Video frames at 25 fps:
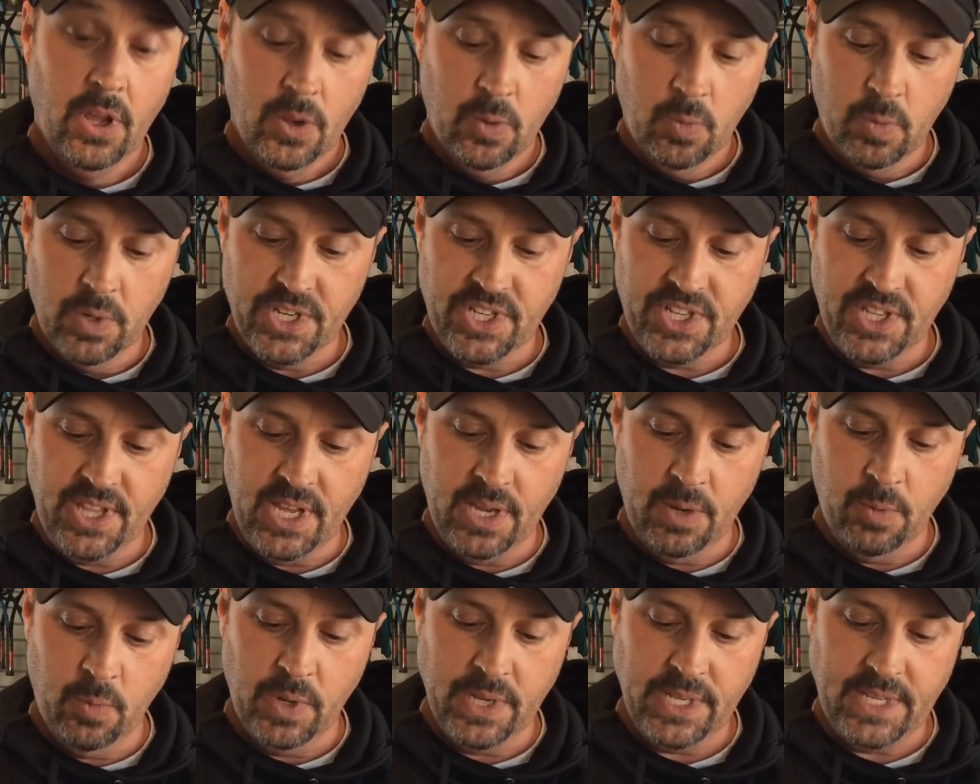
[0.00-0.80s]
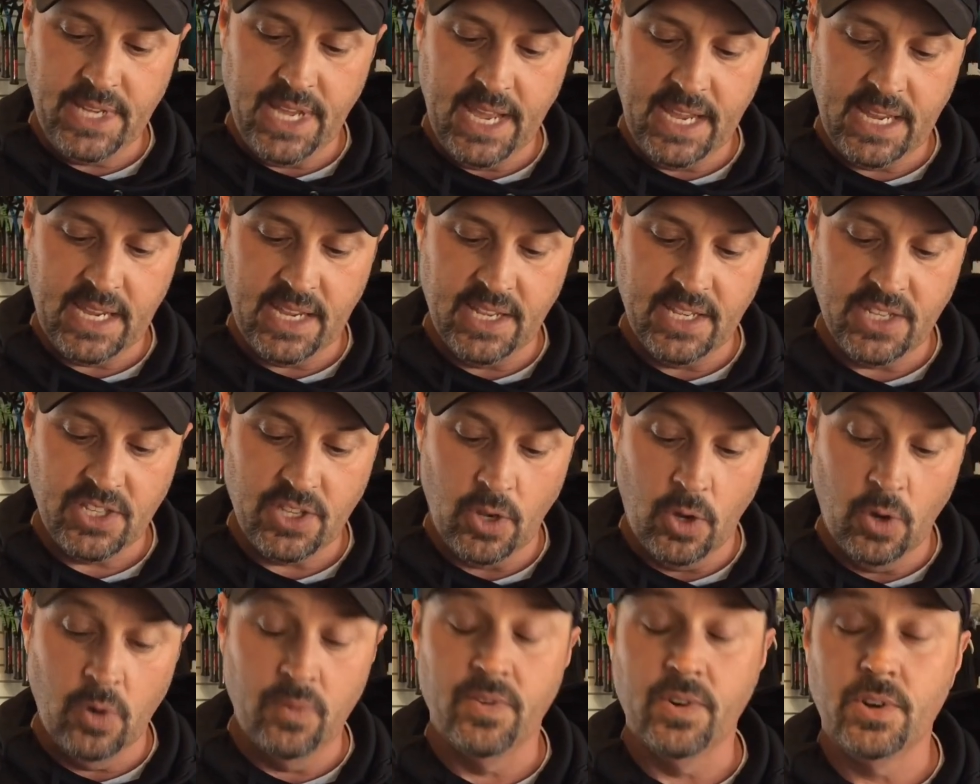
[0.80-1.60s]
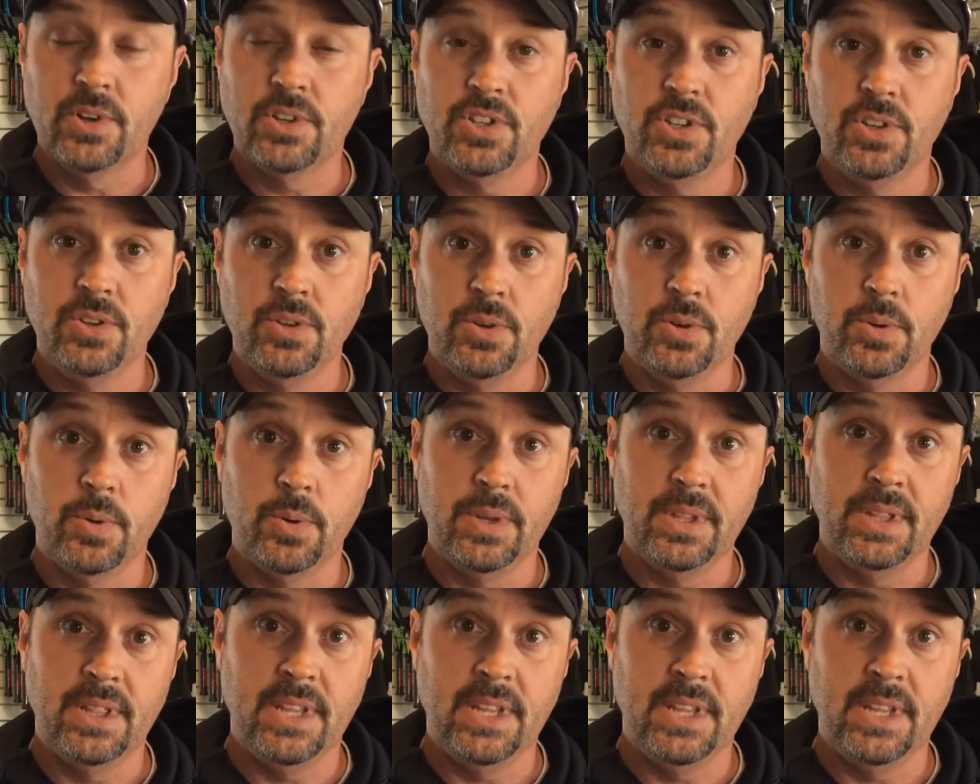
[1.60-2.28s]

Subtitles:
which then would take us over to